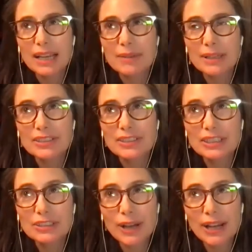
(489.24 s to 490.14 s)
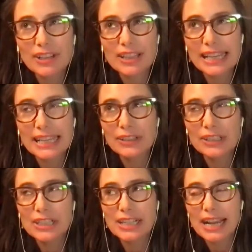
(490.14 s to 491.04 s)
it's a good question. Thank you,
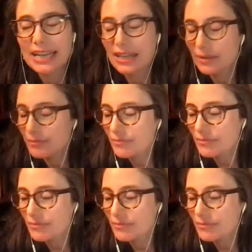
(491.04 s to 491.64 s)
Harriet. I